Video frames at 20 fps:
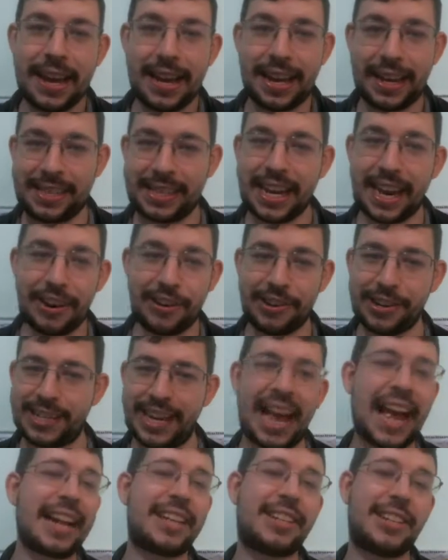Instead, you just
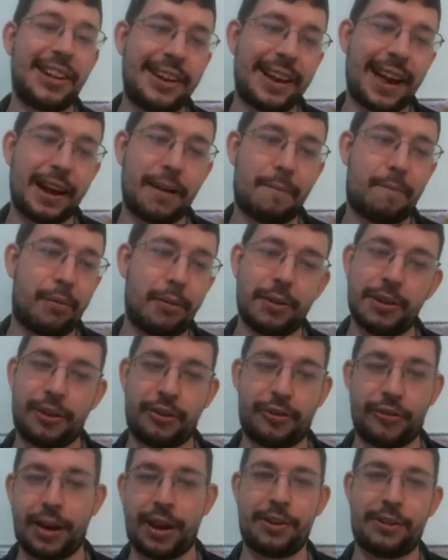had to pull the
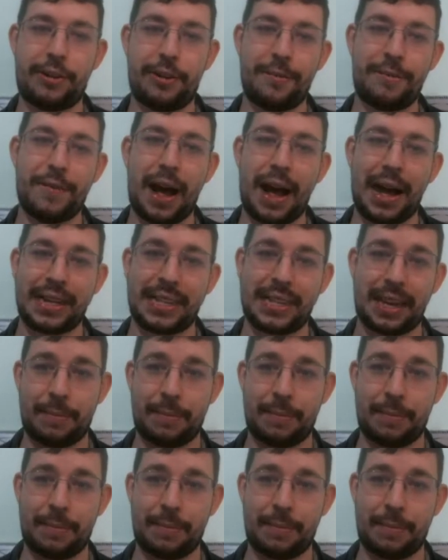trigger too fast.